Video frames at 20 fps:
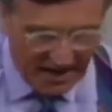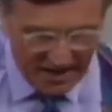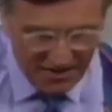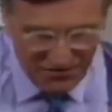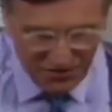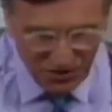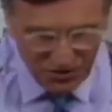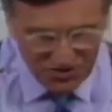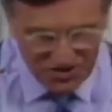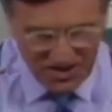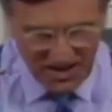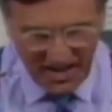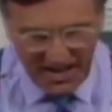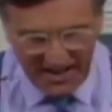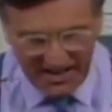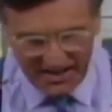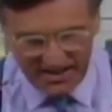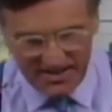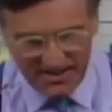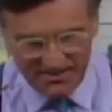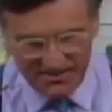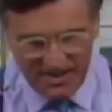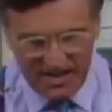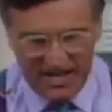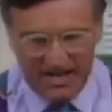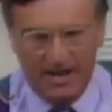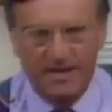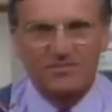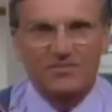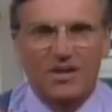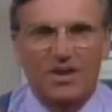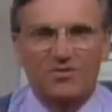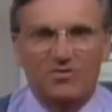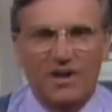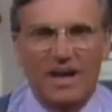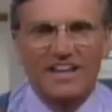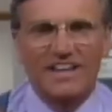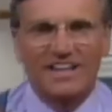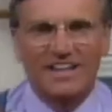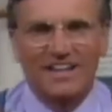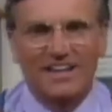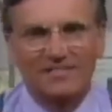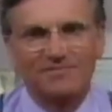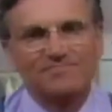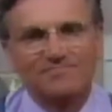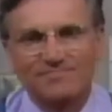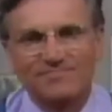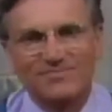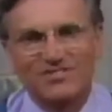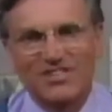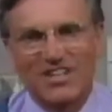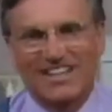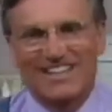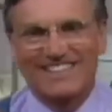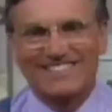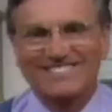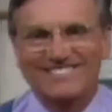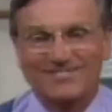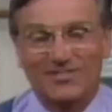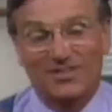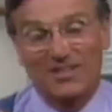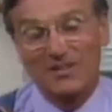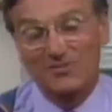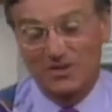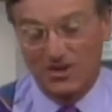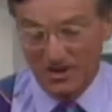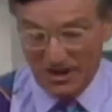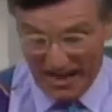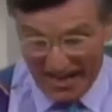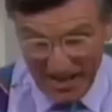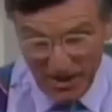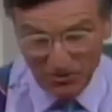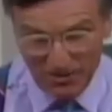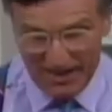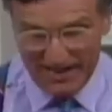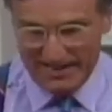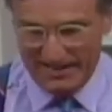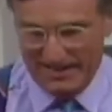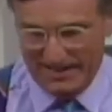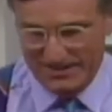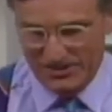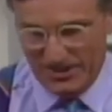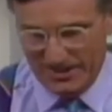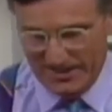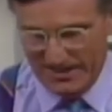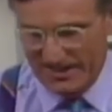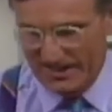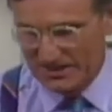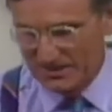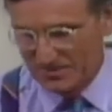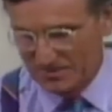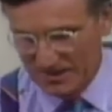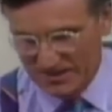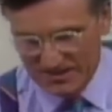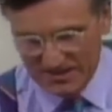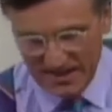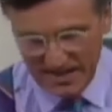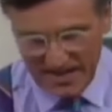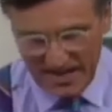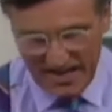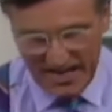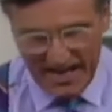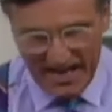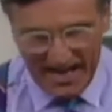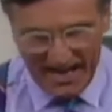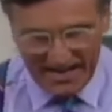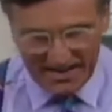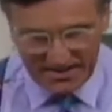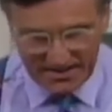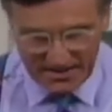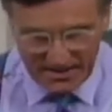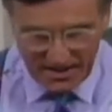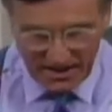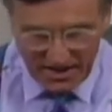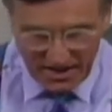If you take a regular chicken, or even an irregular chicken, I suppose, and